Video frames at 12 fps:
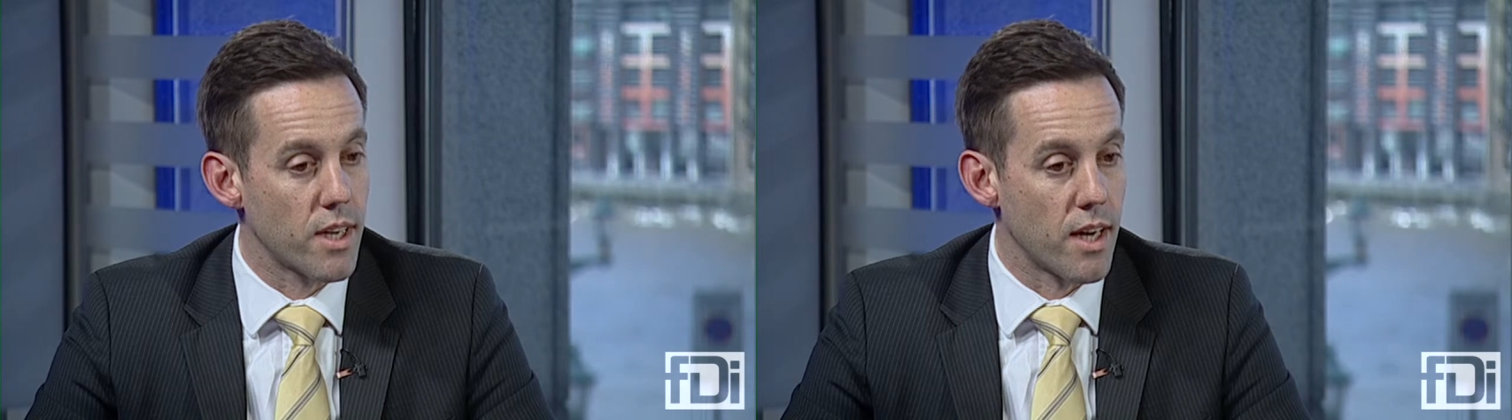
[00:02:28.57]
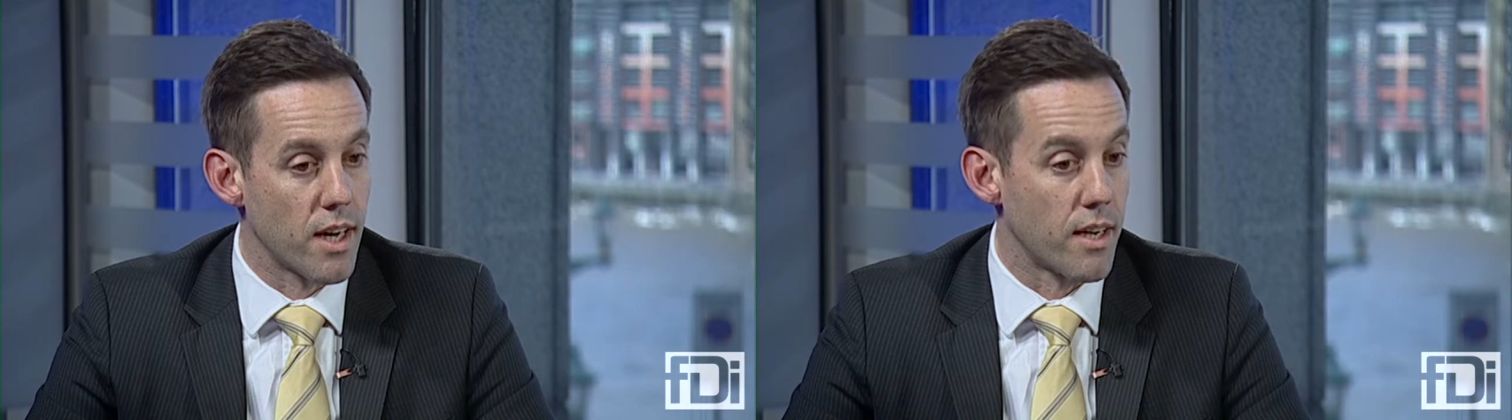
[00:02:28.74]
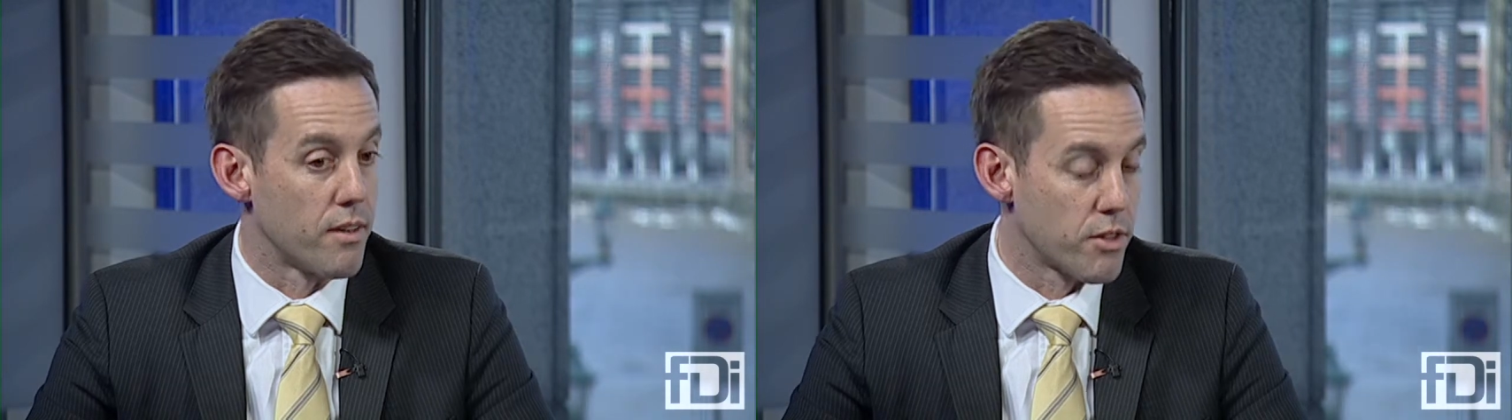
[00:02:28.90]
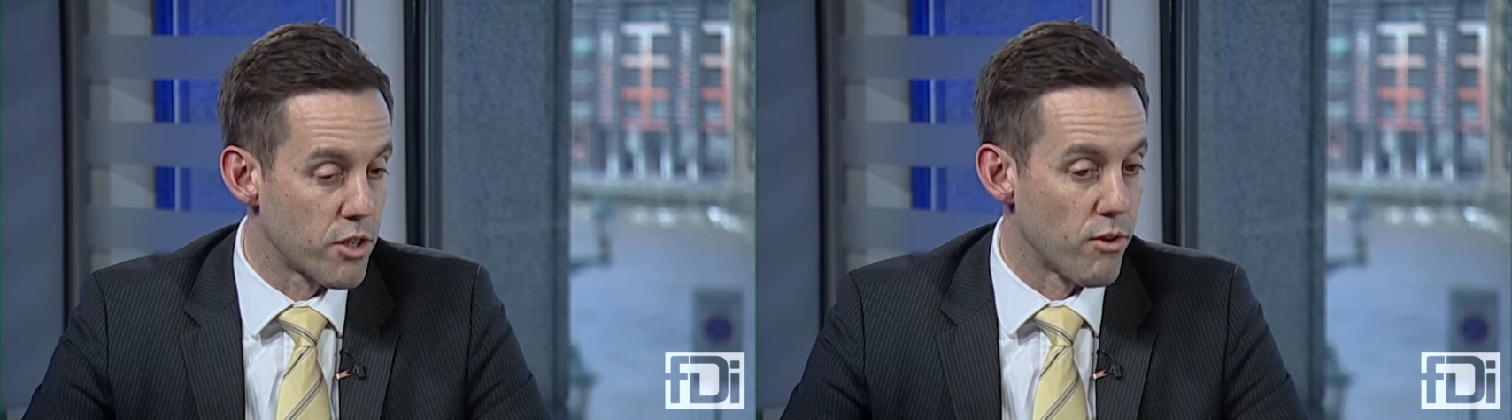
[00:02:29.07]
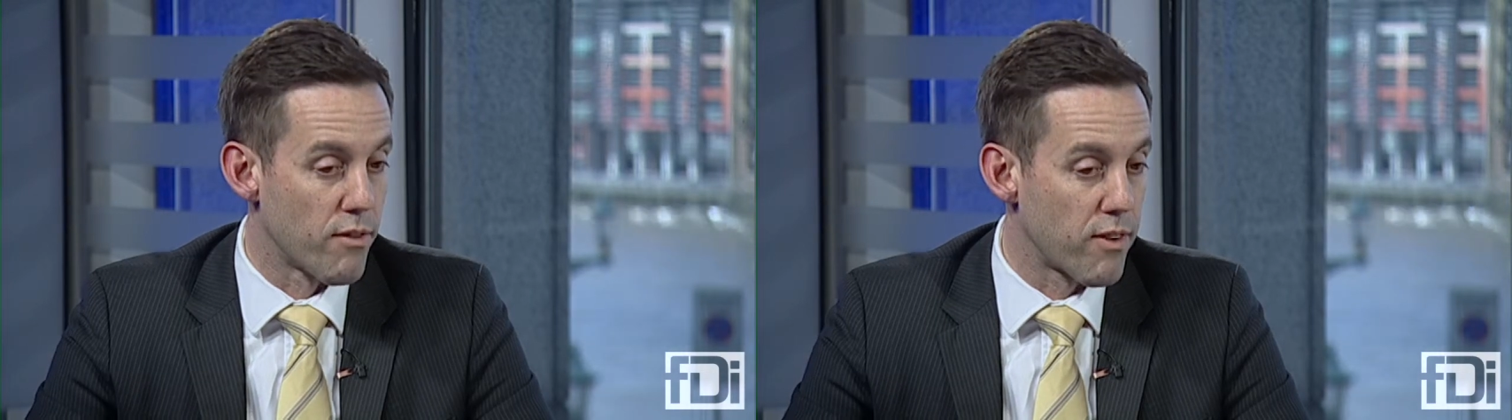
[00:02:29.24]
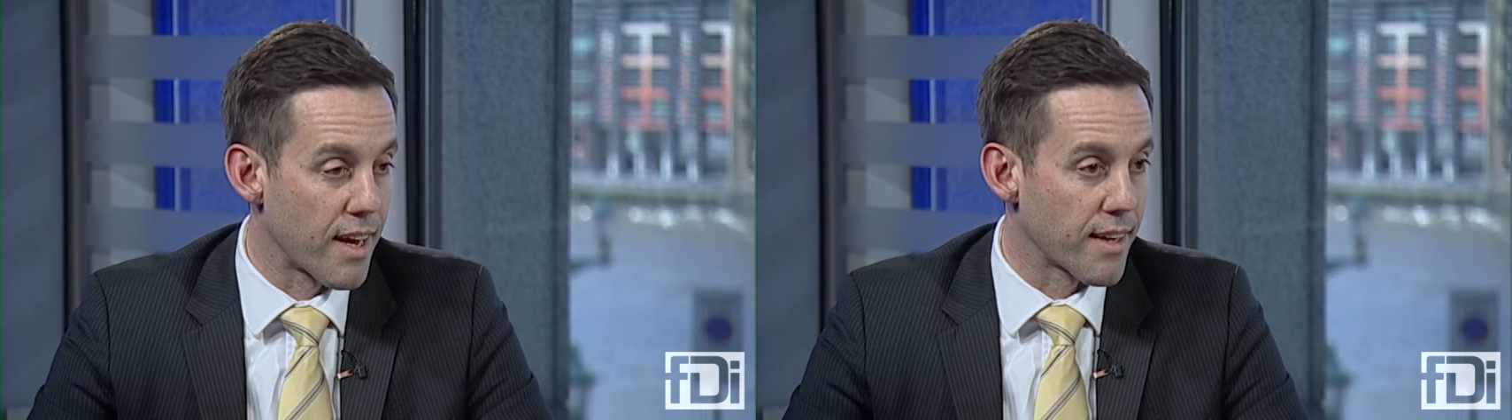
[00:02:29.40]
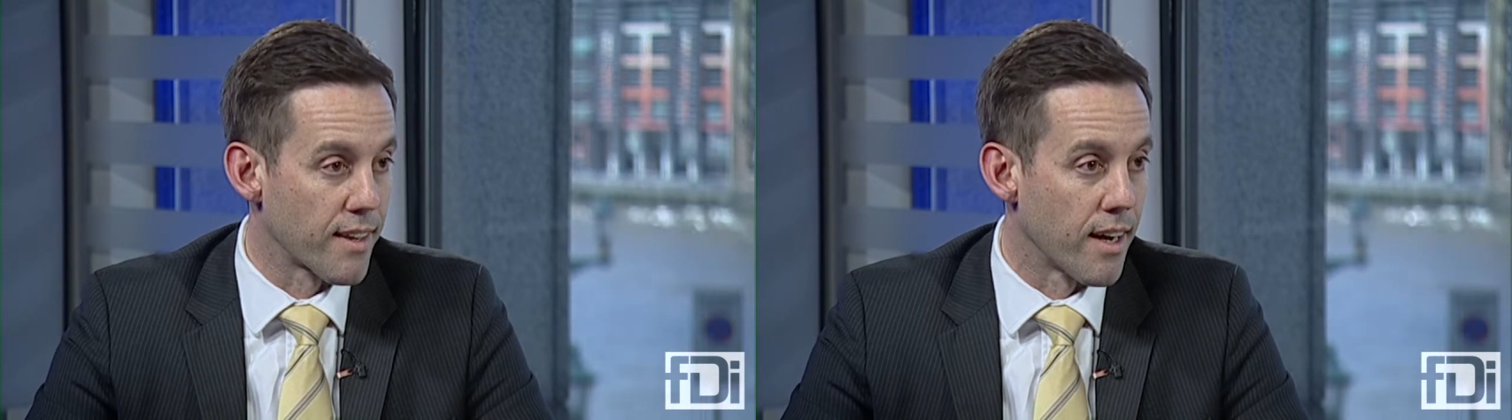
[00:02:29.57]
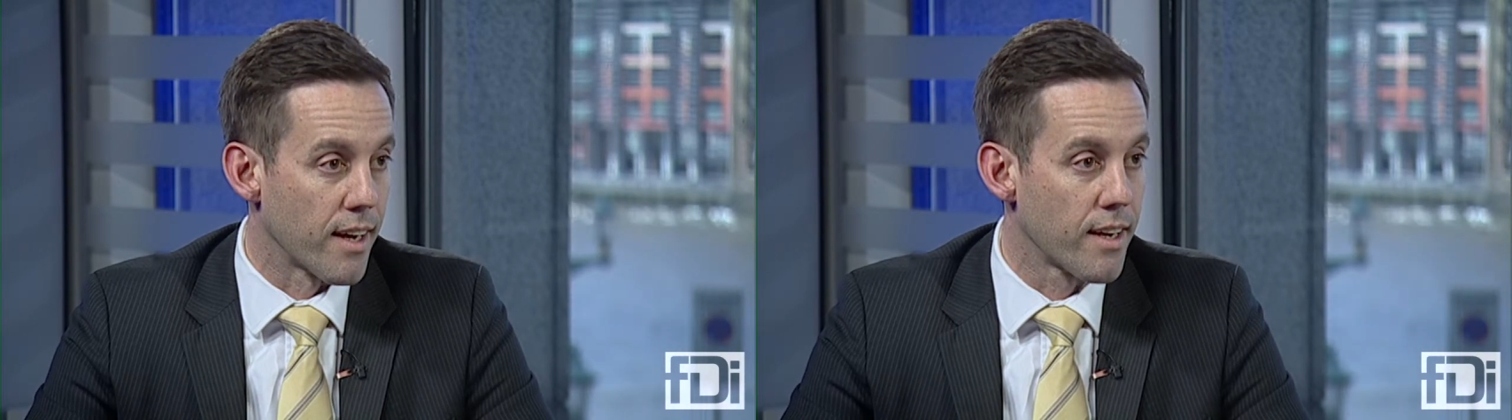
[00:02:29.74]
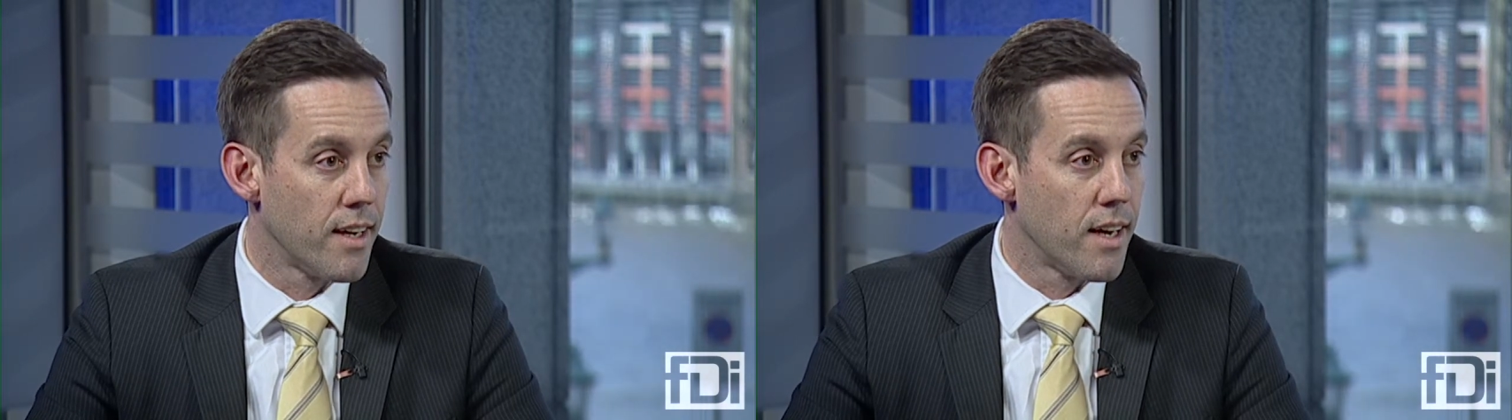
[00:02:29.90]
and to reflect
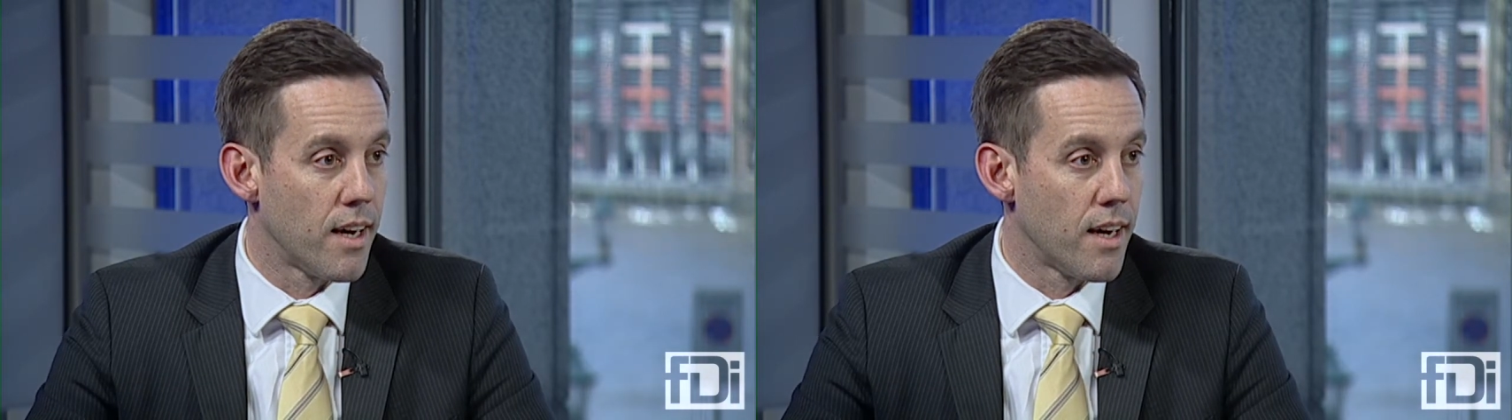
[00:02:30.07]
that,